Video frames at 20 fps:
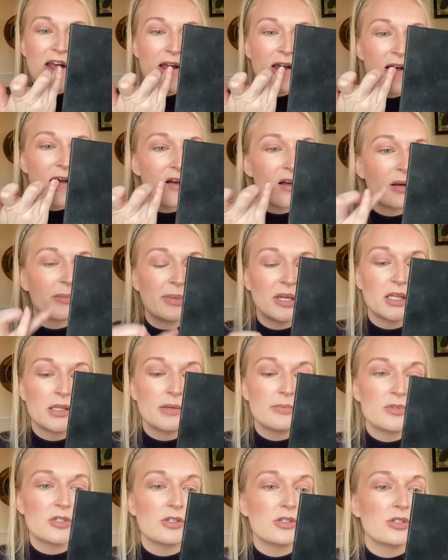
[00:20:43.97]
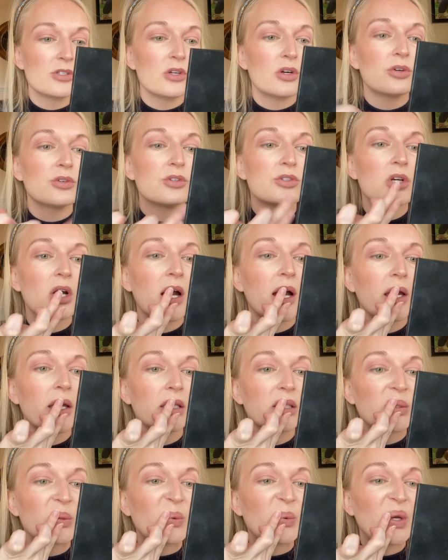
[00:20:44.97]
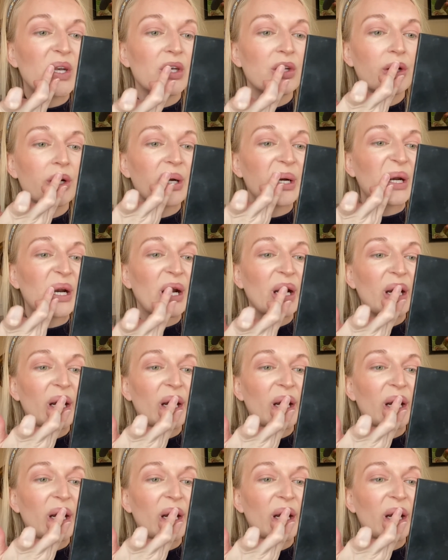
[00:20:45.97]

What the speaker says: Oh, my lips are so dry. It's winter.